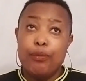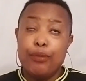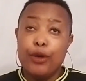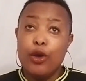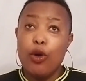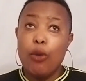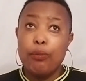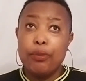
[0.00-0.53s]

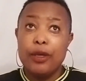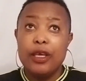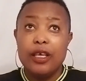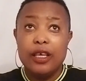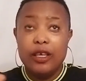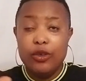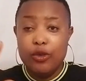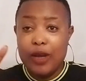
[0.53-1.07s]
POP.
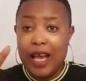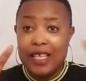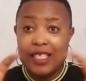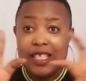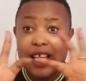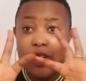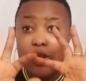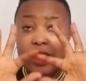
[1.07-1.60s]
You
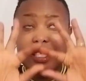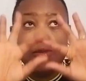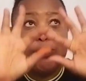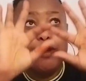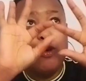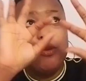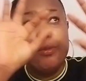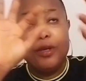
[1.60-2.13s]
guys, they call it
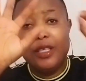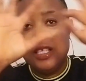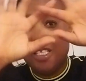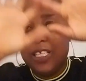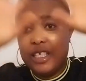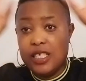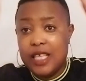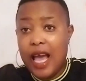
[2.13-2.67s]
POP, the
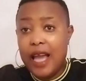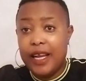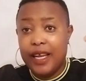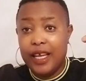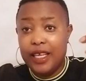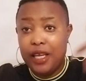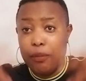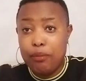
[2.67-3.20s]

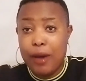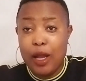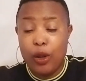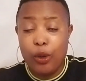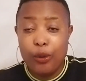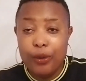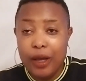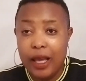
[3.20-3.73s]
design in the
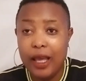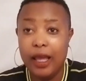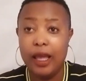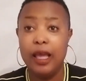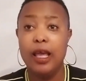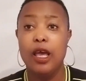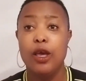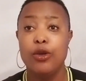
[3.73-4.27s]

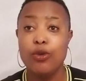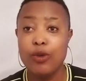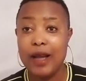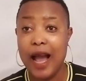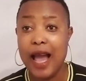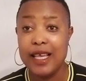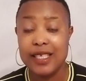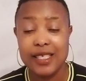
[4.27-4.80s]
palom. You
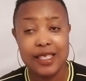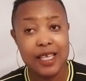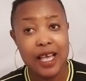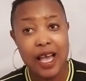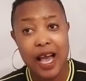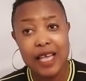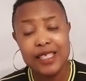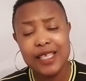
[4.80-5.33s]
guys,
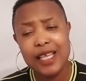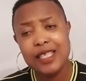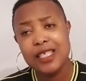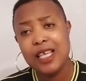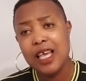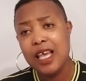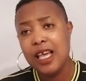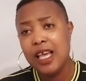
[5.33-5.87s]
I
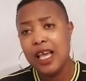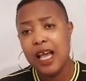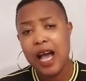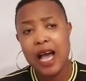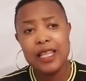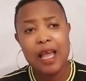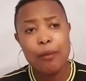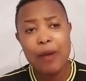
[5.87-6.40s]
said,
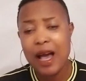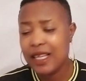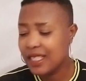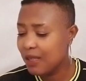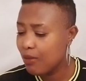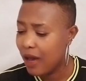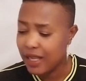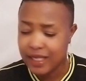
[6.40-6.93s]
and I'm
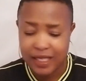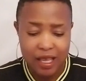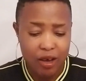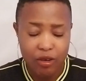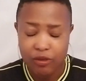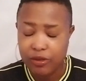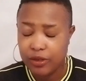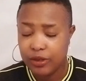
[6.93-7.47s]
asking
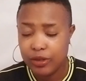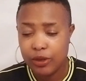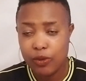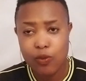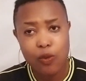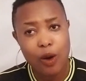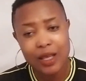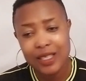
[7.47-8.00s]
myself,
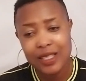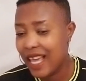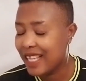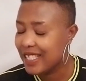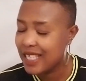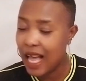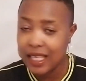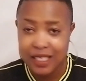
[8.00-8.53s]
what
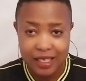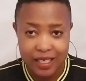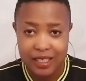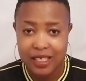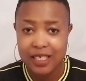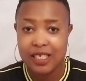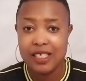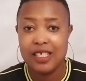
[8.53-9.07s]
exactly
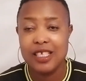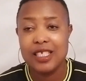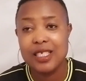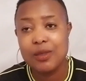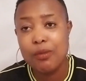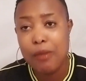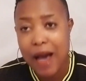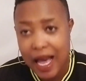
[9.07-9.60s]
did
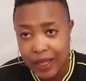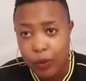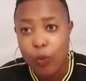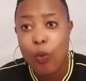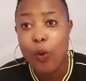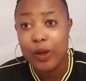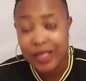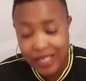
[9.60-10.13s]
this
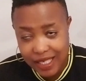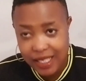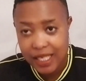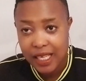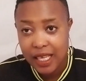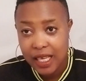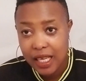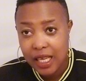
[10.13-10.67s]
man
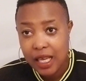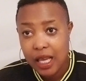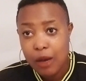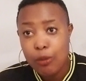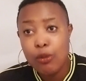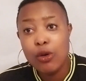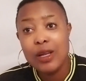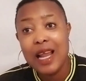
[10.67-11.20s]
want?
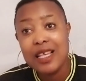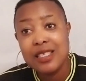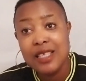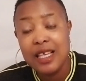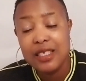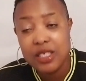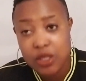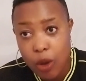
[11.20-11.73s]
Mola
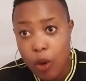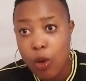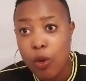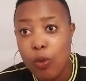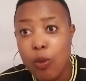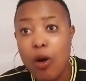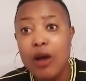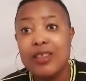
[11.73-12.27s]
sensor,
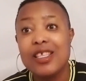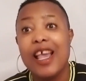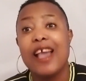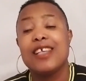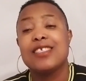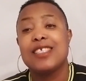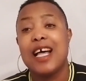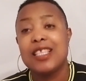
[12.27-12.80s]
what
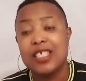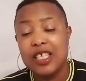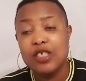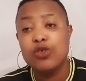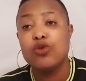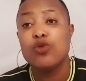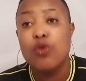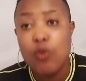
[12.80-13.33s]

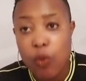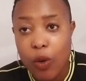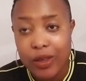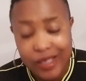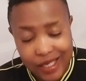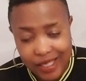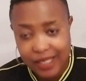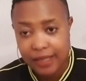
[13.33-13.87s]
exactly do you
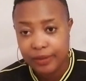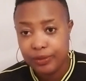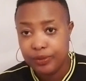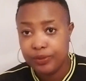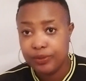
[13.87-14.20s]
want?